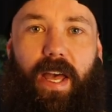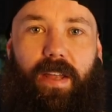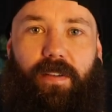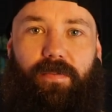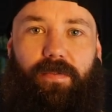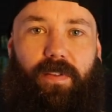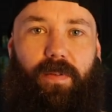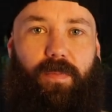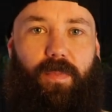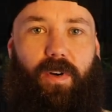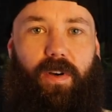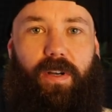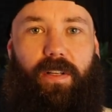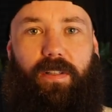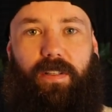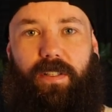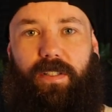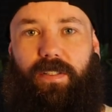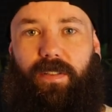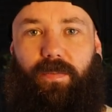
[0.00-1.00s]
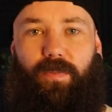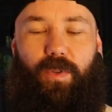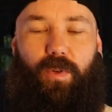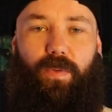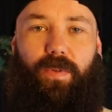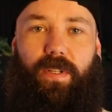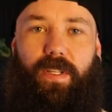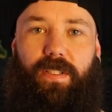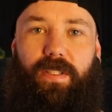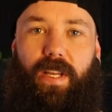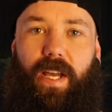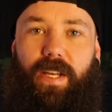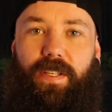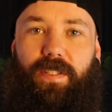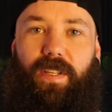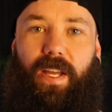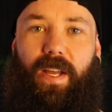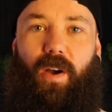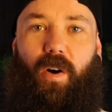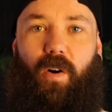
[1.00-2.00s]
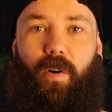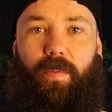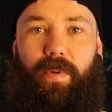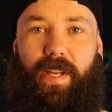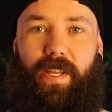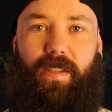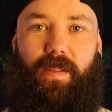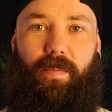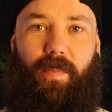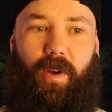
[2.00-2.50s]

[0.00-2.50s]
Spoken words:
and for mine, because I'm doing this as a hobby at the